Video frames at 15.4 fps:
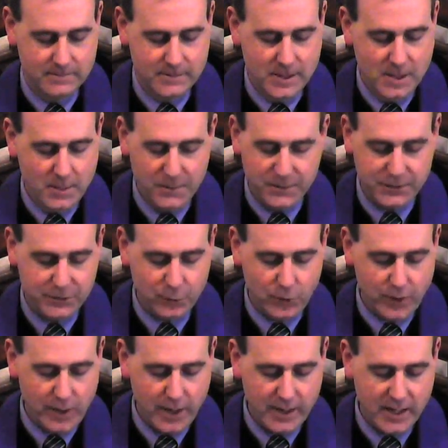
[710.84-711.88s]
But the
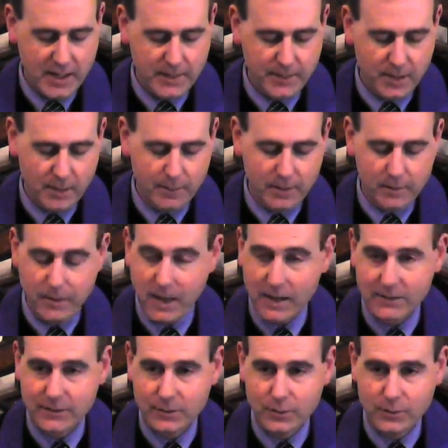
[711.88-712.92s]
story I keep coming
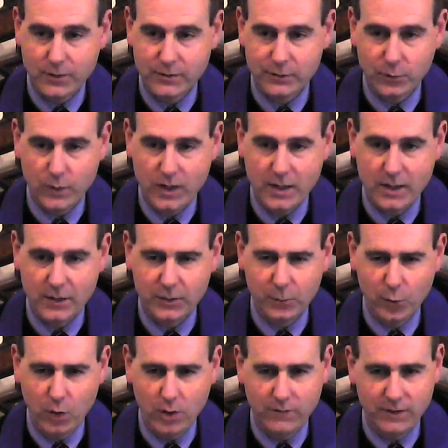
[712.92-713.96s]
back to this week is
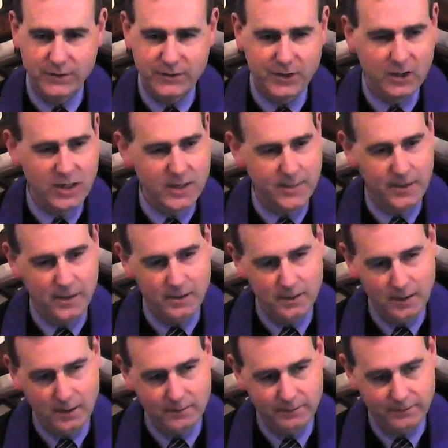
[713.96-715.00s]
more of a dilemma
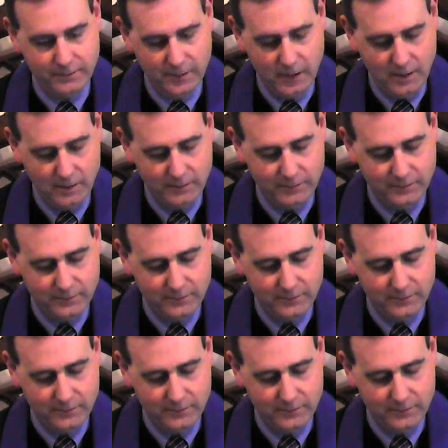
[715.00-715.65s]
of love.